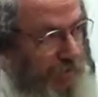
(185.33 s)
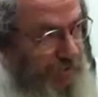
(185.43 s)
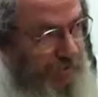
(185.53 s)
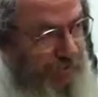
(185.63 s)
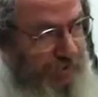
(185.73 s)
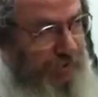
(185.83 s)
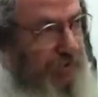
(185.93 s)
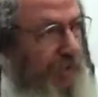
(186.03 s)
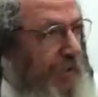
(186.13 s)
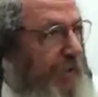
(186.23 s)
and,
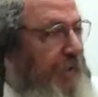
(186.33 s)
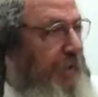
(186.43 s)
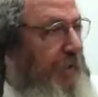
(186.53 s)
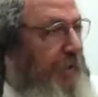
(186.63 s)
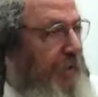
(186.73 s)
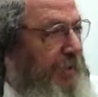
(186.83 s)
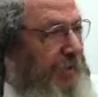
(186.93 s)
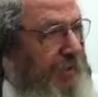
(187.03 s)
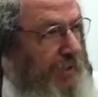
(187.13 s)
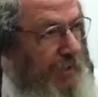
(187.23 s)
and, and, and,
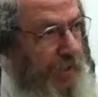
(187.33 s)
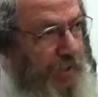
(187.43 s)
and